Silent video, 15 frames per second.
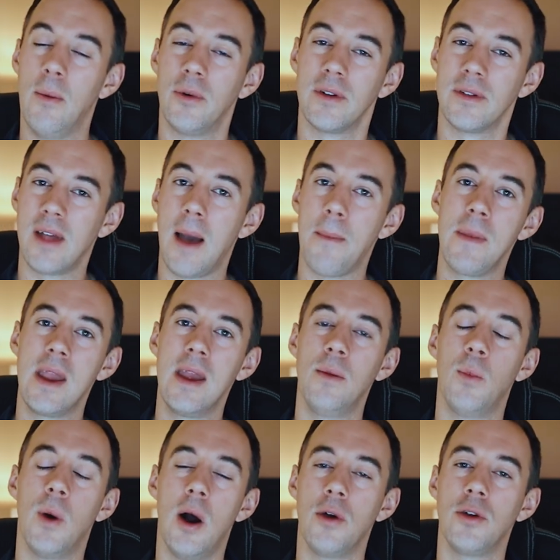And what does that
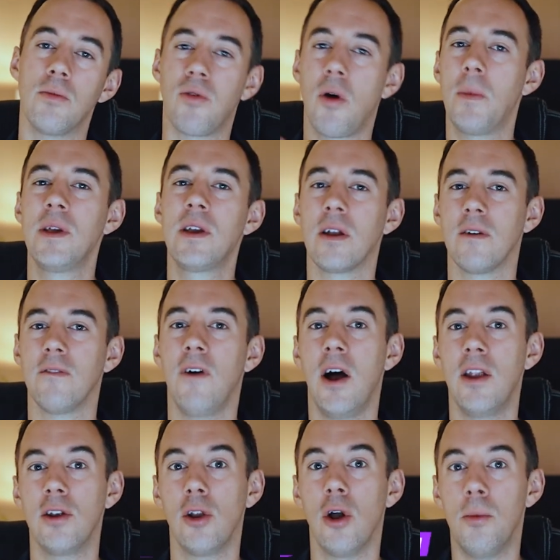mean? Well, you're probably going to
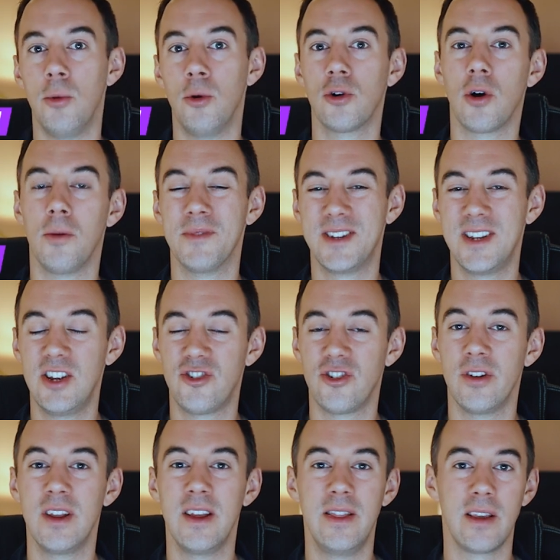find a lot more
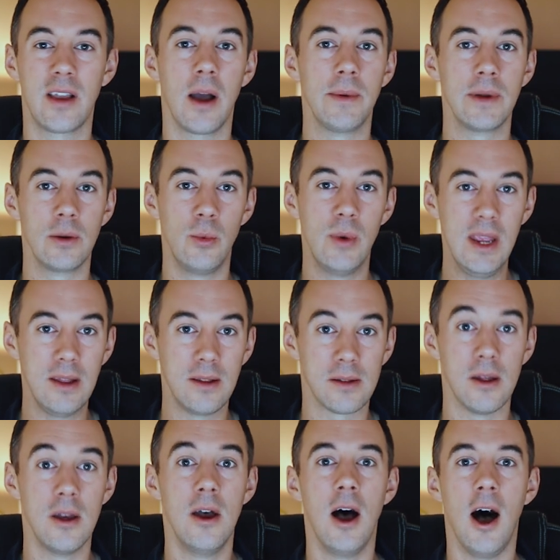competition in the coming
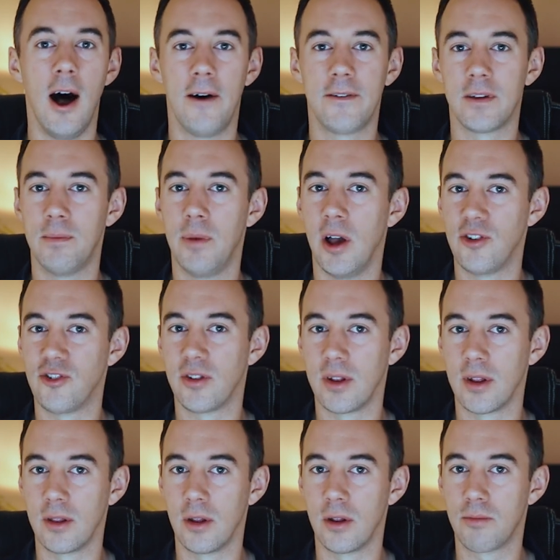weeks after
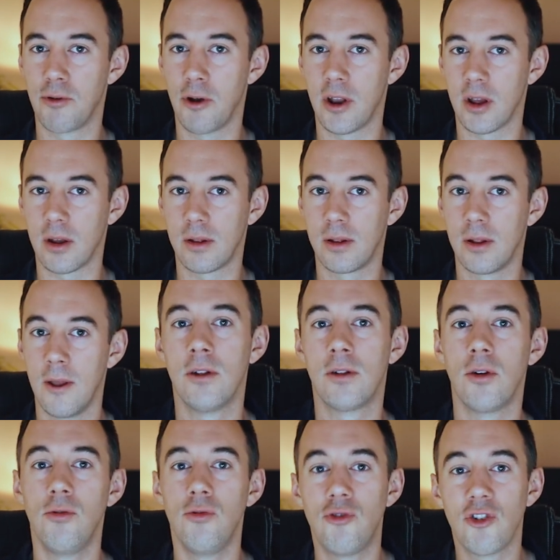purchasing those products.
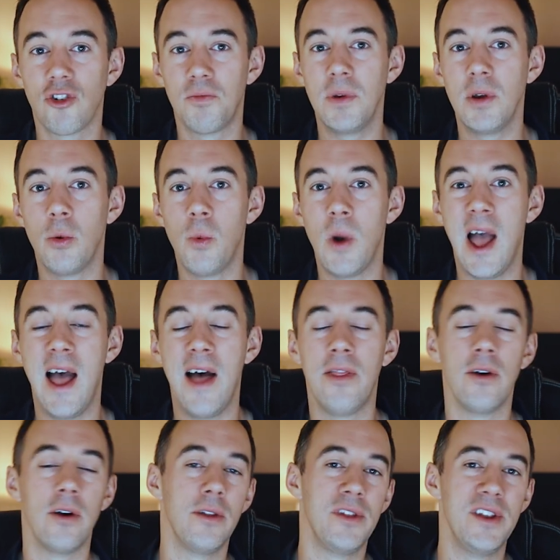So just be aware
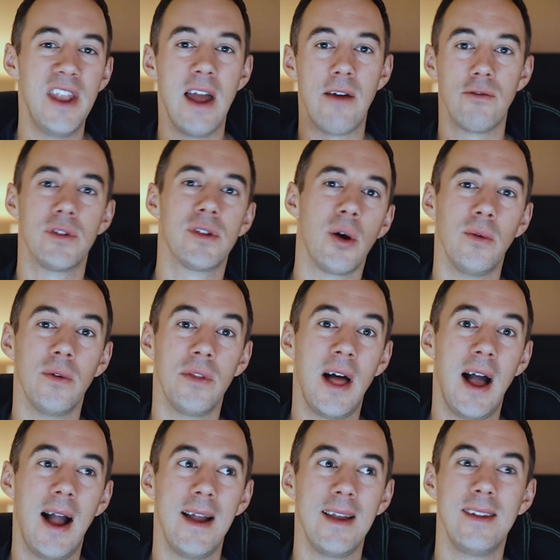that the net result of
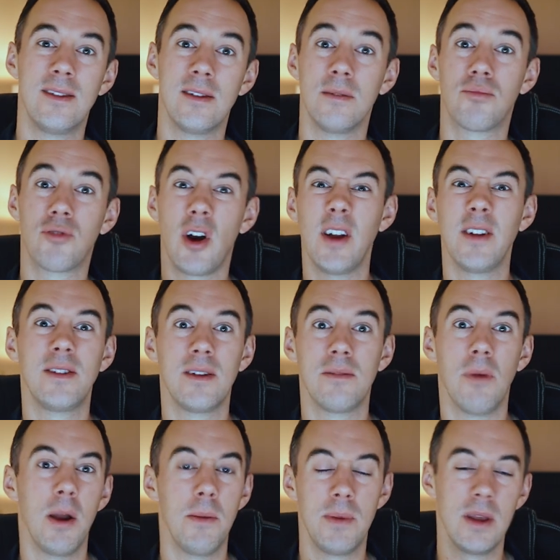that is that prices
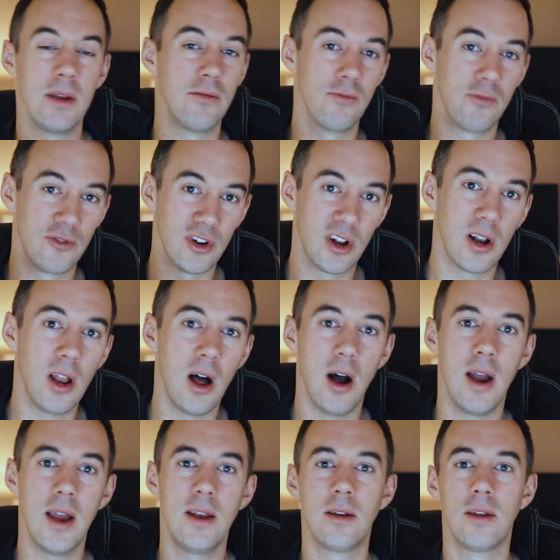might be
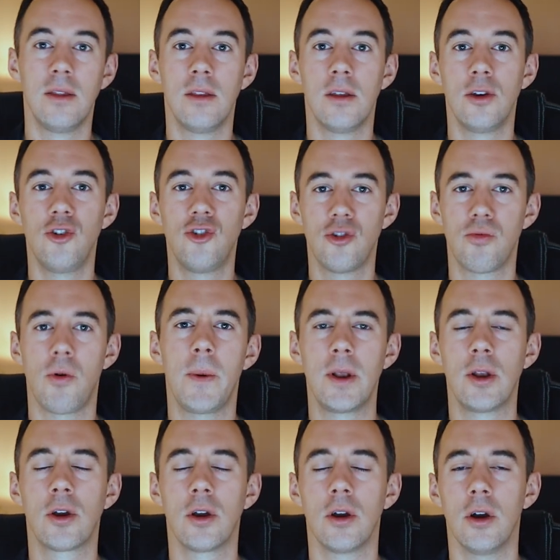declined and that you should probably
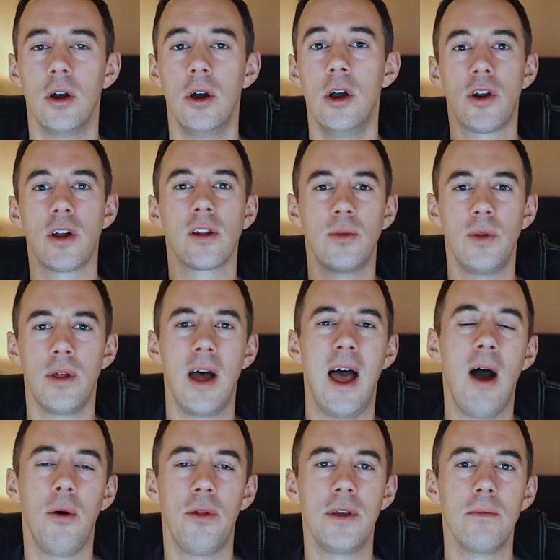look at products with a
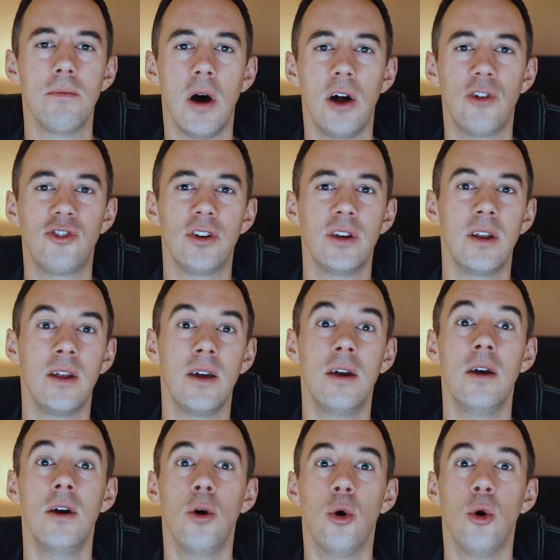healthy margin in it